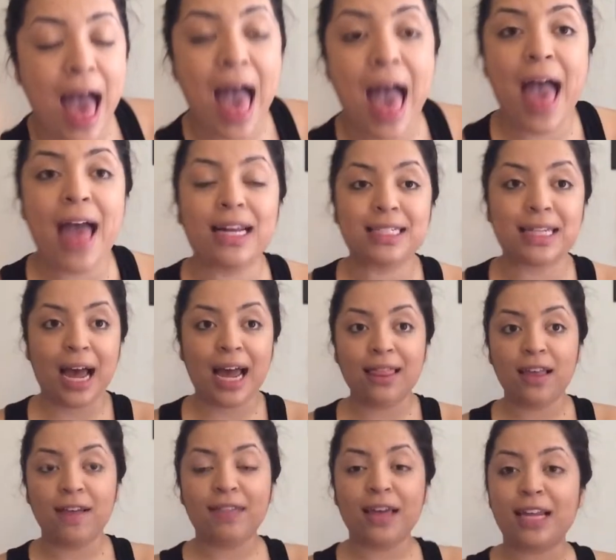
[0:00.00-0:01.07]
and I
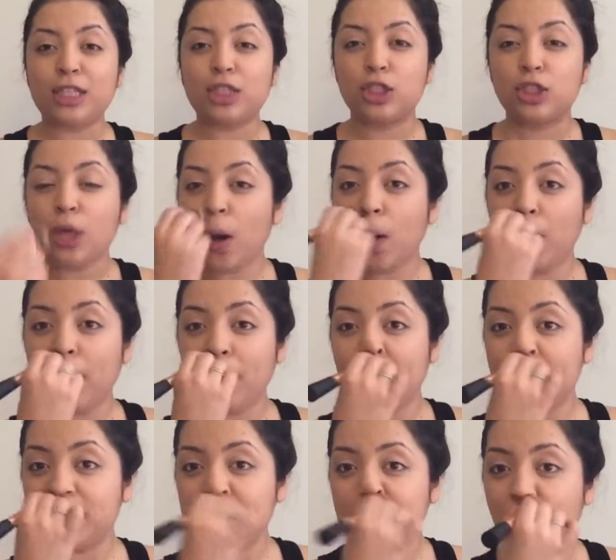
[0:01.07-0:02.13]
love that it's so
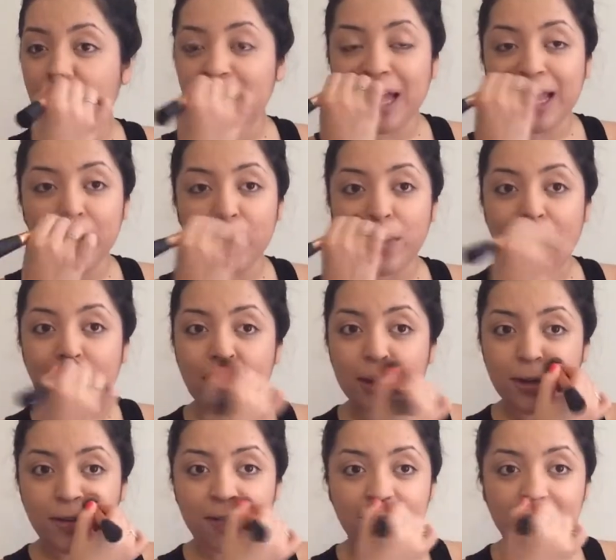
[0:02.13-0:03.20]
lightweight
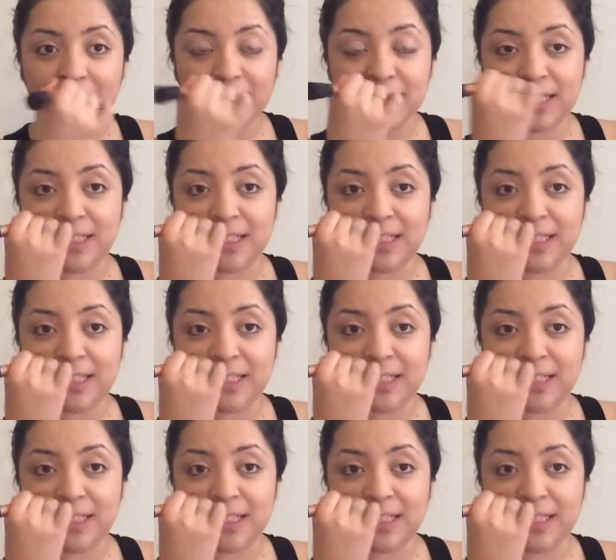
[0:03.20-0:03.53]
on your face.